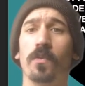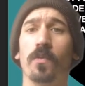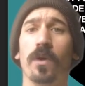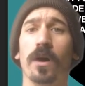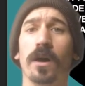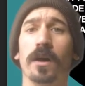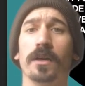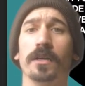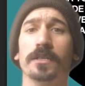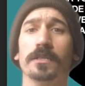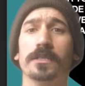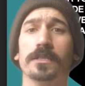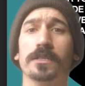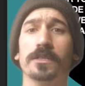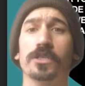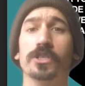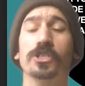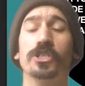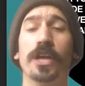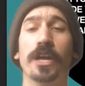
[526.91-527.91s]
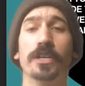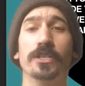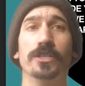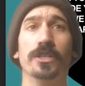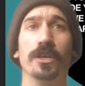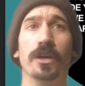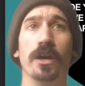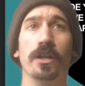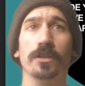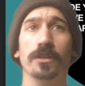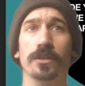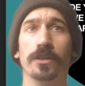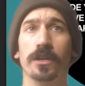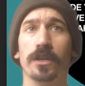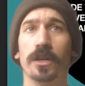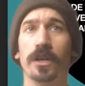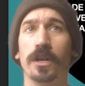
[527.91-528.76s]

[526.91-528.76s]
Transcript: was to change the color.